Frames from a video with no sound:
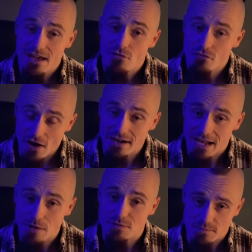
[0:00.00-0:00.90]
fat
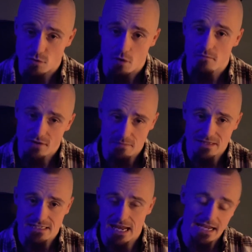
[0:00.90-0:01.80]
helps absorb
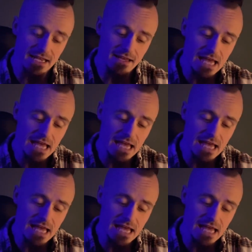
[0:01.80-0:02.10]
vitamins like